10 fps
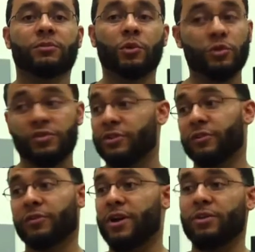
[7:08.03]
lose to
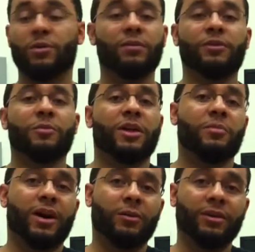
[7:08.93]
your friend, whoever you
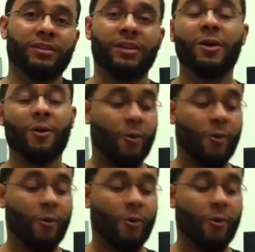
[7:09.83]
made a bet with,